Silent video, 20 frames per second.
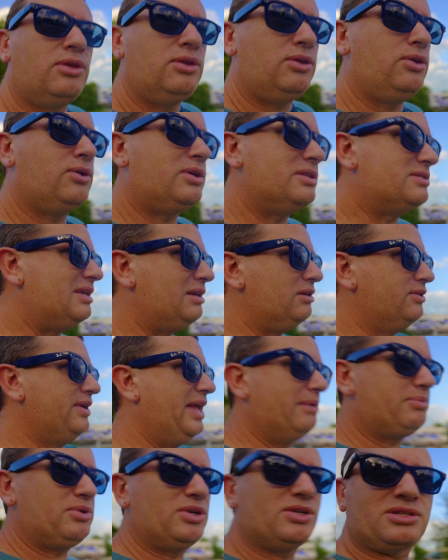You can see your
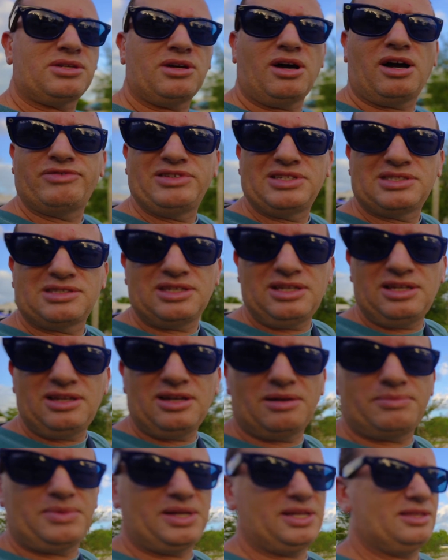neighbors, obviously.
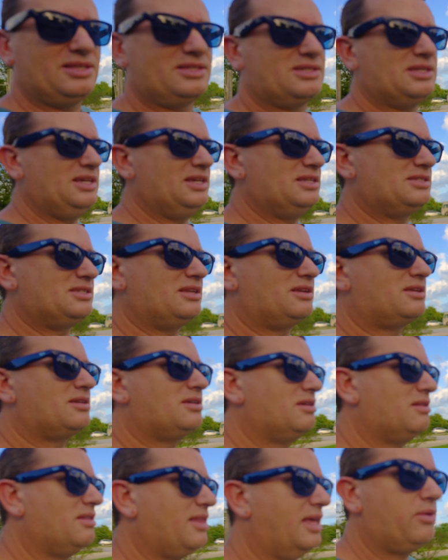I mean, this isn't
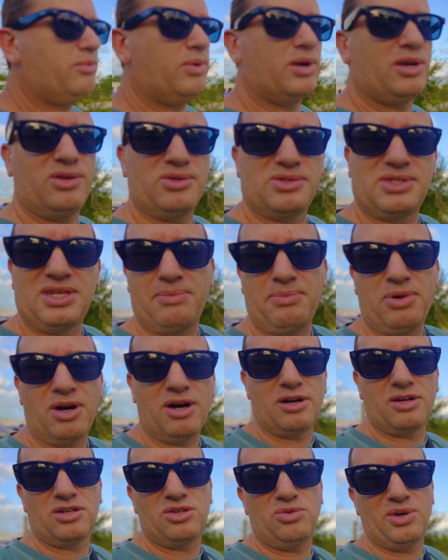like one of those state
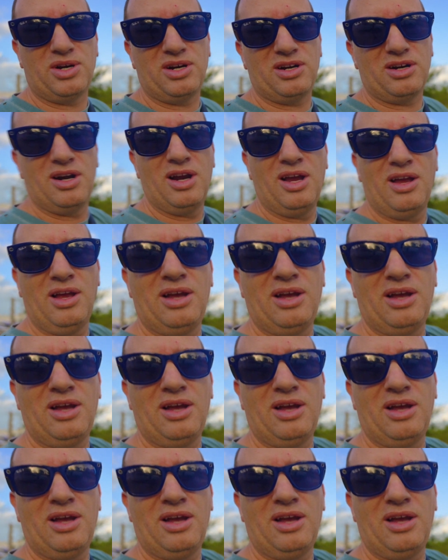parks where